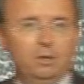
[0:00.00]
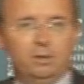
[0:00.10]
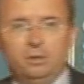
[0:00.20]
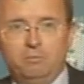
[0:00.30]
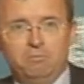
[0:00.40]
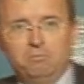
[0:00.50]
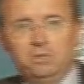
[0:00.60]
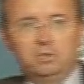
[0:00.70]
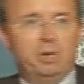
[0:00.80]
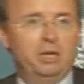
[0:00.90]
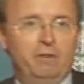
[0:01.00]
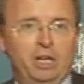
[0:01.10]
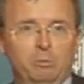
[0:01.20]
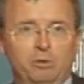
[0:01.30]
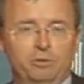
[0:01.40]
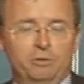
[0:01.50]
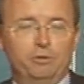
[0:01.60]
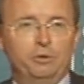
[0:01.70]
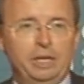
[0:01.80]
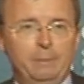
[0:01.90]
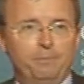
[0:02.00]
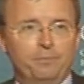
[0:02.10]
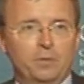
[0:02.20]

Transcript: that is made available for free.